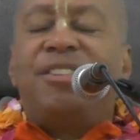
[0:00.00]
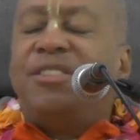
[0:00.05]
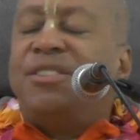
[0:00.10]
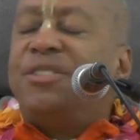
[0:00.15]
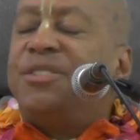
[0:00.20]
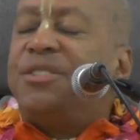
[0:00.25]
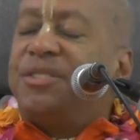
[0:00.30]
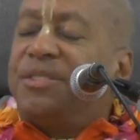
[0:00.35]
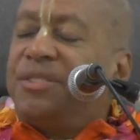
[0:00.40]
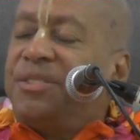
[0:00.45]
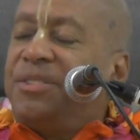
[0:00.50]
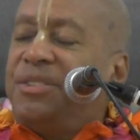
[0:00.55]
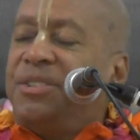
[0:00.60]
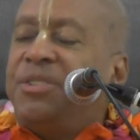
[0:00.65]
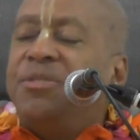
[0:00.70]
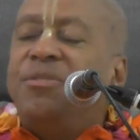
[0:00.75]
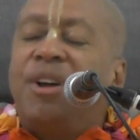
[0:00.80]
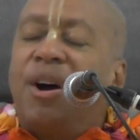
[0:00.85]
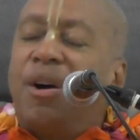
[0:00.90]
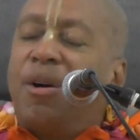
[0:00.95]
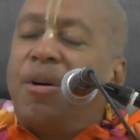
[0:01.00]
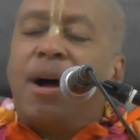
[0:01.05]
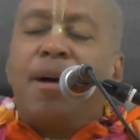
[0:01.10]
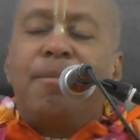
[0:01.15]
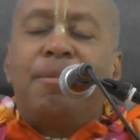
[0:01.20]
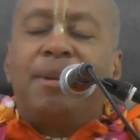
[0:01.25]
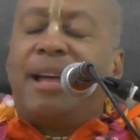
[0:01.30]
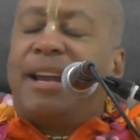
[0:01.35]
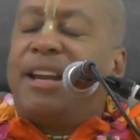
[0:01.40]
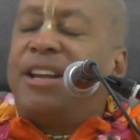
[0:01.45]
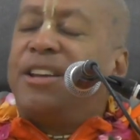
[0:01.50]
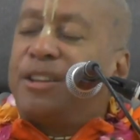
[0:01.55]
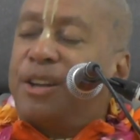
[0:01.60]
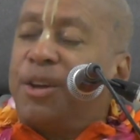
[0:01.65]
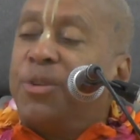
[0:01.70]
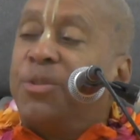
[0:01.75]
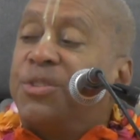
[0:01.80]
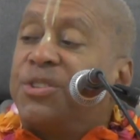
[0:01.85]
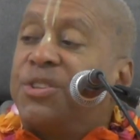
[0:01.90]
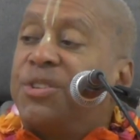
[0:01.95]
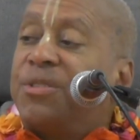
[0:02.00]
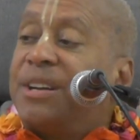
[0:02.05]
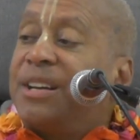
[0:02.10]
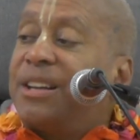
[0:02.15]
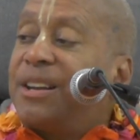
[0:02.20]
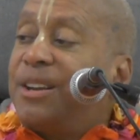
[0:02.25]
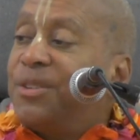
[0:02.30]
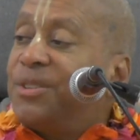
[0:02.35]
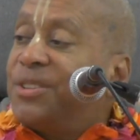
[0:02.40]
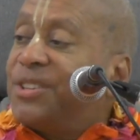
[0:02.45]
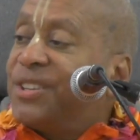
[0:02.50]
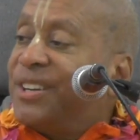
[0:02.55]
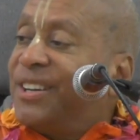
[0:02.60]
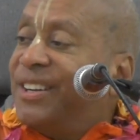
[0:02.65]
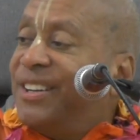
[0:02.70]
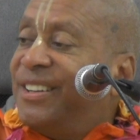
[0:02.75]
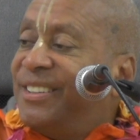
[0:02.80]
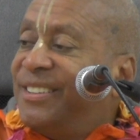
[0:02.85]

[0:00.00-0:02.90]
you know I'm getting closer and closer.